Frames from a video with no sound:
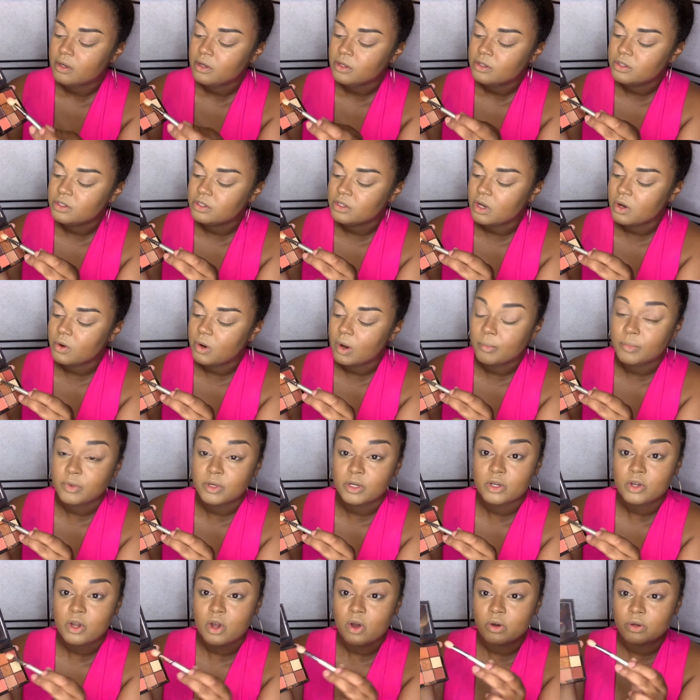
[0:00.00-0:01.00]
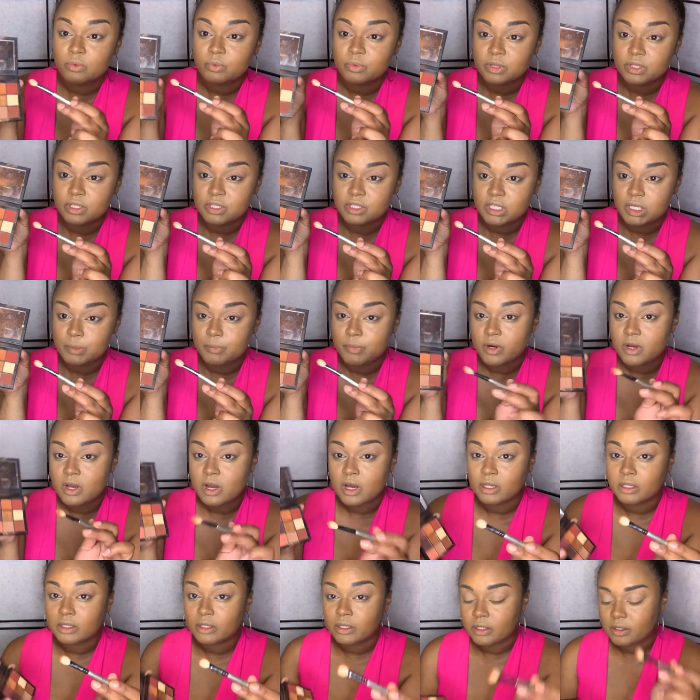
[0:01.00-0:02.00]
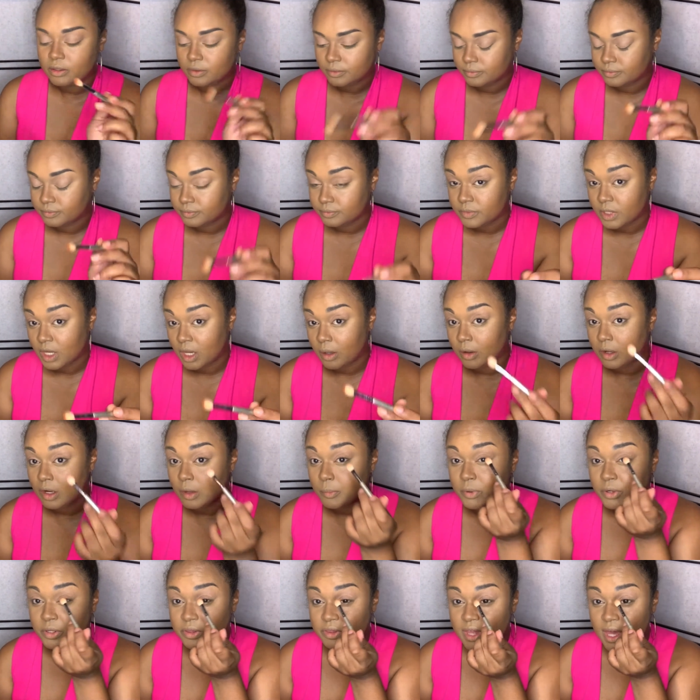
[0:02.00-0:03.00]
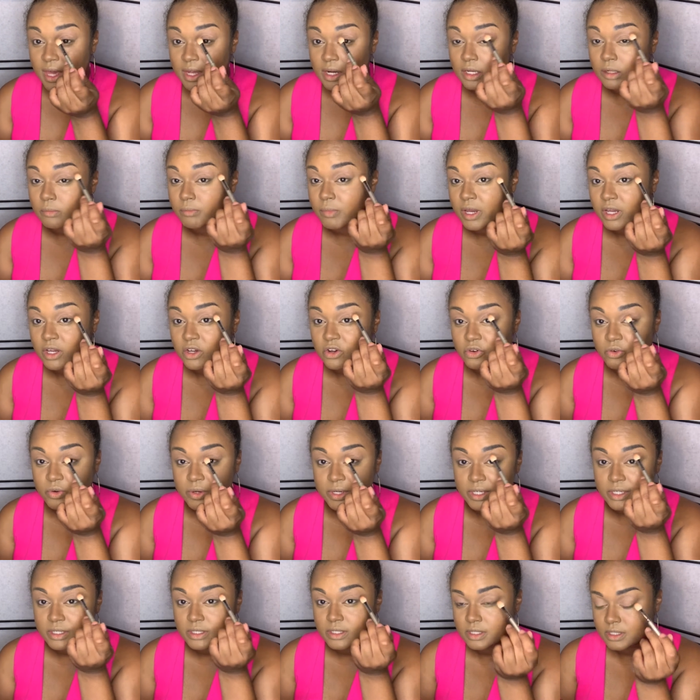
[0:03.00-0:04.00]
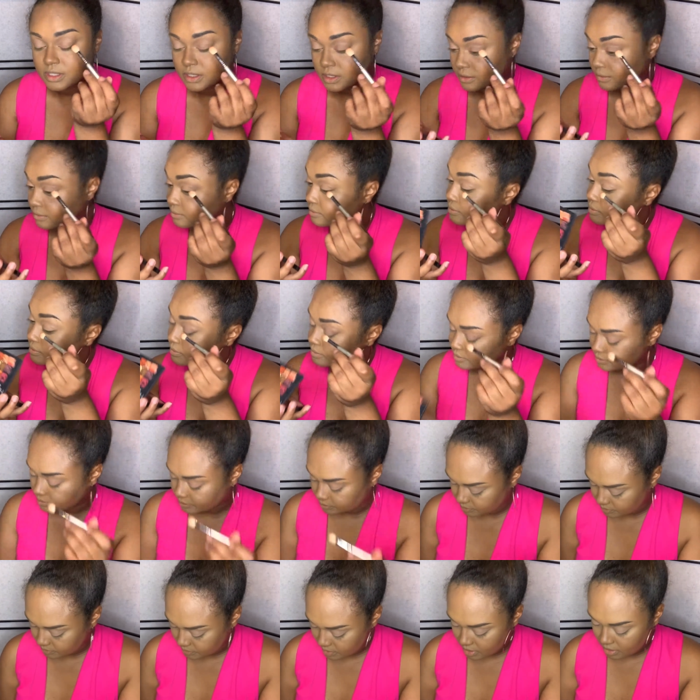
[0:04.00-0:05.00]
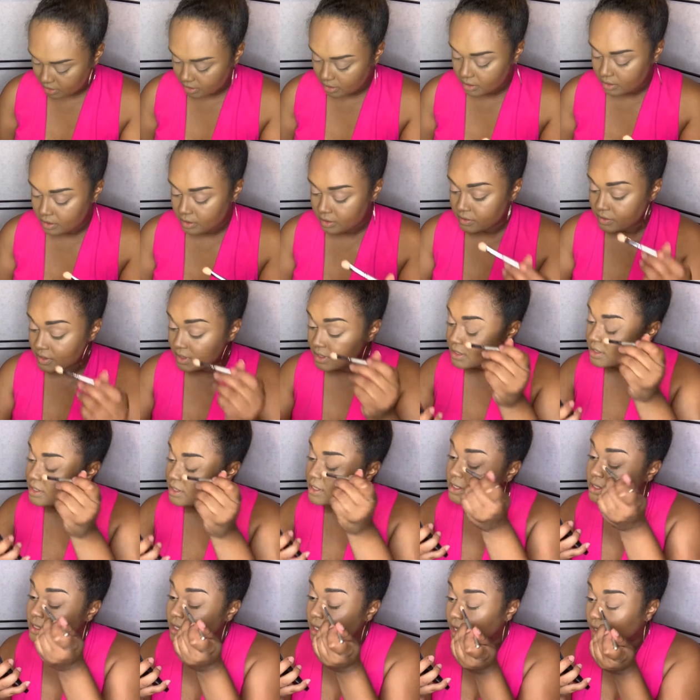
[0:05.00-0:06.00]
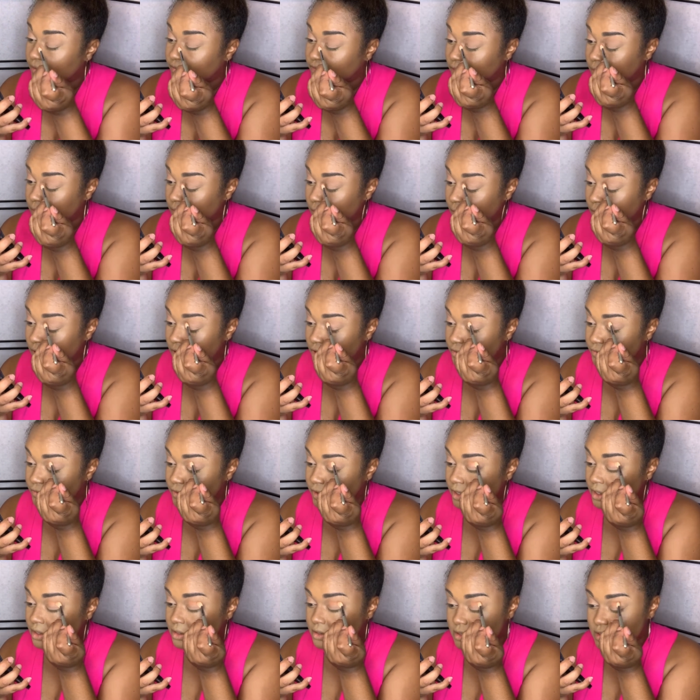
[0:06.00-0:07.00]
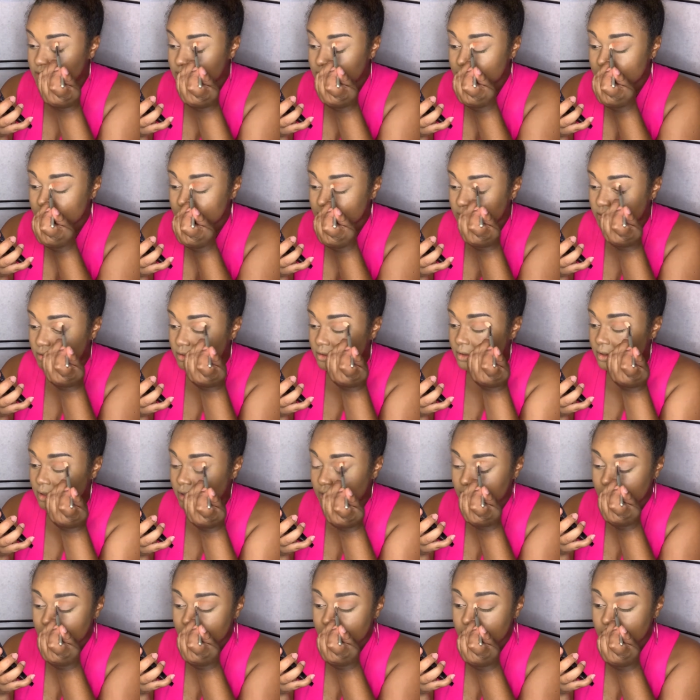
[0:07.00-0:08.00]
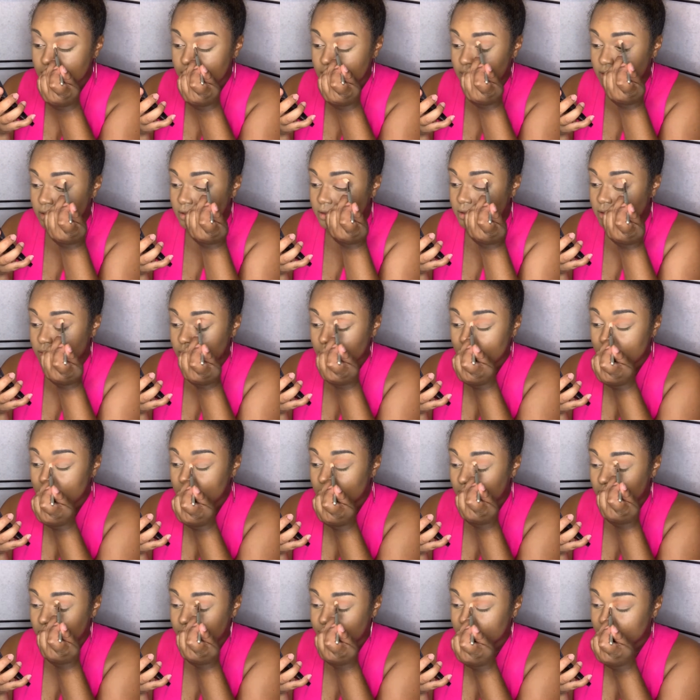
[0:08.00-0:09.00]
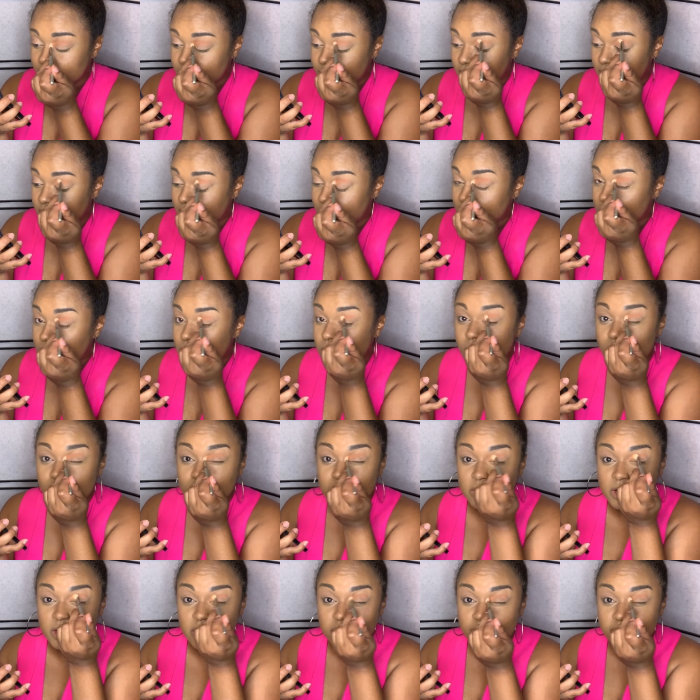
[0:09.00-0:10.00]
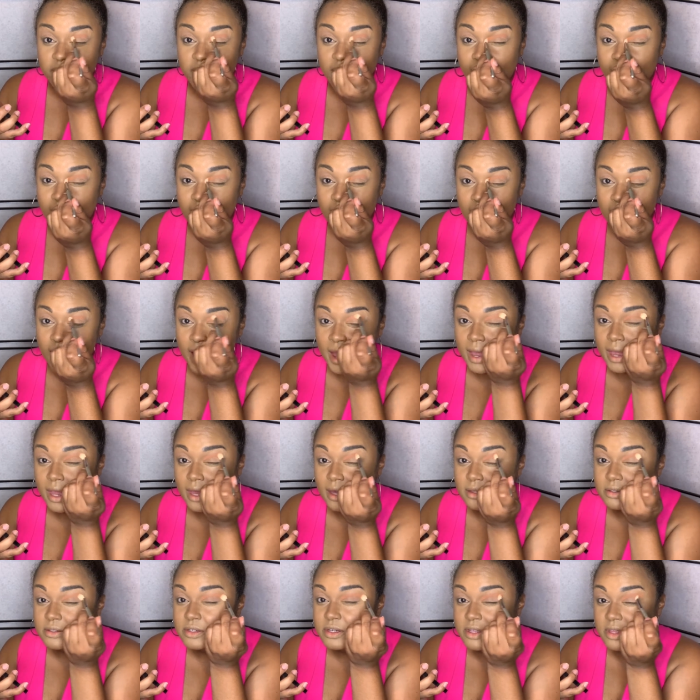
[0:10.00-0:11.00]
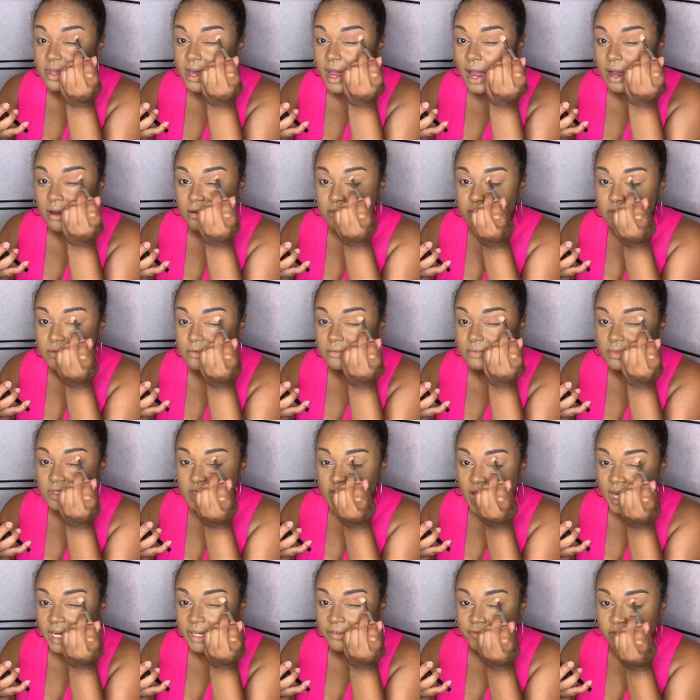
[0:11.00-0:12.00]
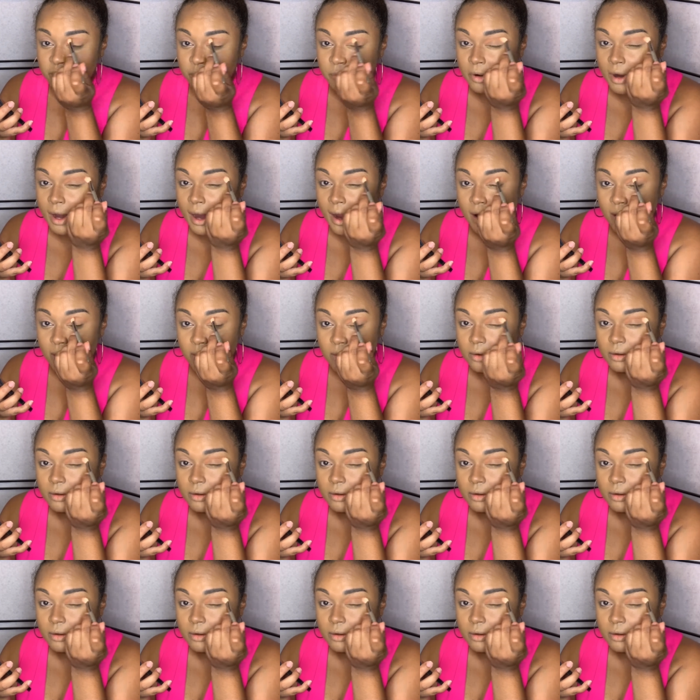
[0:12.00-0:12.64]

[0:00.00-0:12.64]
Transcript: So I'm going to go in with the deeper color, and I'm going to put that in my crease. This does not have to be perfect. We're going from the inner corner of the eye to the outside of the brow